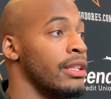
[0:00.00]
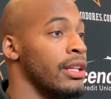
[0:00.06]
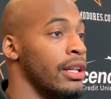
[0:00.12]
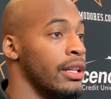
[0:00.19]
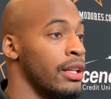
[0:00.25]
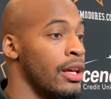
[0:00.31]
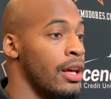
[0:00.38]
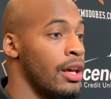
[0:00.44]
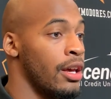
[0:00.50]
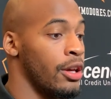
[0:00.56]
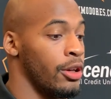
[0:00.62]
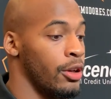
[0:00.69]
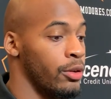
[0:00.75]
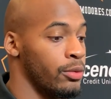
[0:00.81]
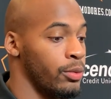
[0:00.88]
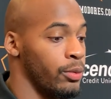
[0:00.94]
And then, you
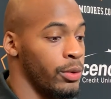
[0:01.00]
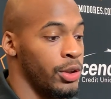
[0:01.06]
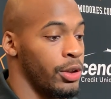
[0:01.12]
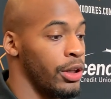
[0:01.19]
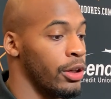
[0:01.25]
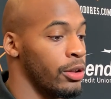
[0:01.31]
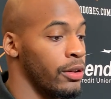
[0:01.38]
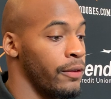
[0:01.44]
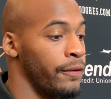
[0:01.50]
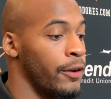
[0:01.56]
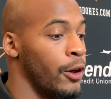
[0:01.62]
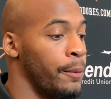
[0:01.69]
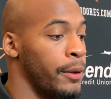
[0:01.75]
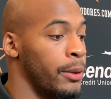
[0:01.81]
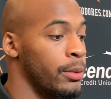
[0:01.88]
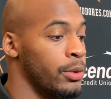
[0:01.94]
know, when you get on the
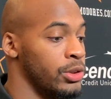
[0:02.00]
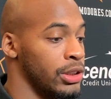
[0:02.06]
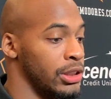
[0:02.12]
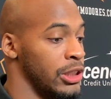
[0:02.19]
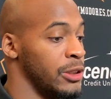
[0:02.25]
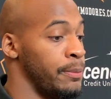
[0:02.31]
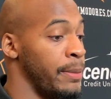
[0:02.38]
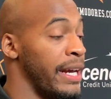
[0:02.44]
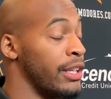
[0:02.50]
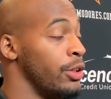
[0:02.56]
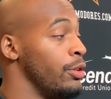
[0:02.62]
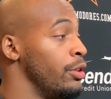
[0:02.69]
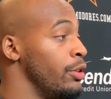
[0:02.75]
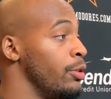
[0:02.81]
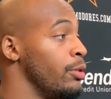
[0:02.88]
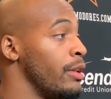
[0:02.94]
field, people just expect you
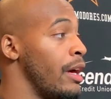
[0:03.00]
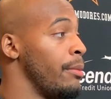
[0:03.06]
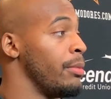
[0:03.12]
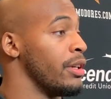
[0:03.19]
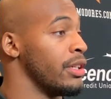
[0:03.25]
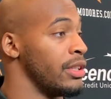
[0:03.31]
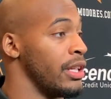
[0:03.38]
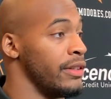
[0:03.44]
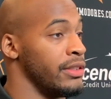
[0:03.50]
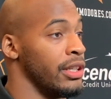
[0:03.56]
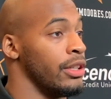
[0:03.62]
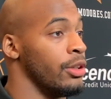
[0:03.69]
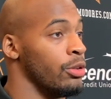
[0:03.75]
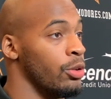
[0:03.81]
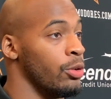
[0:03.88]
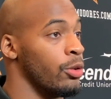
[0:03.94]
to do that because they've seen
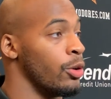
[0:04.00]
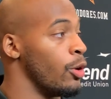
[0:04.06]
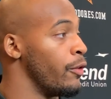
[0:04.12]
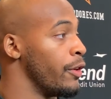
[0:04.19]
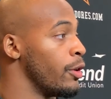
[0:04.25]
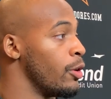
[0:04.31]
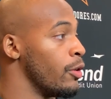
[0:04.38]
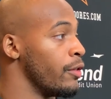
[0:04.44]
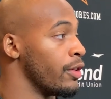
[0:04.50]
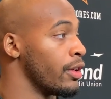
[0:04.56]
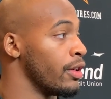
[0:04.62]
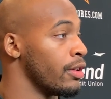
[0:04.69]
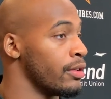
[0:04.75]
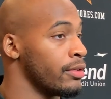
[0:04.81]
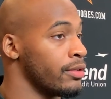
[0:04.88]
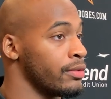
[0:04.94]
you do it over and over again.